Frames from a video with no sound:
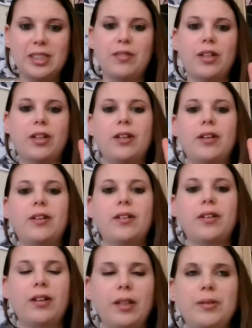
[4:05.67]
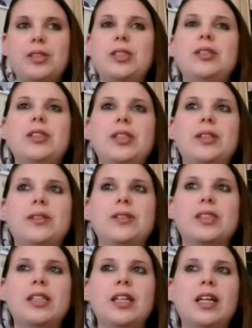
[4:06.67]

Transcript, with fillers: You've got Hollywood Studios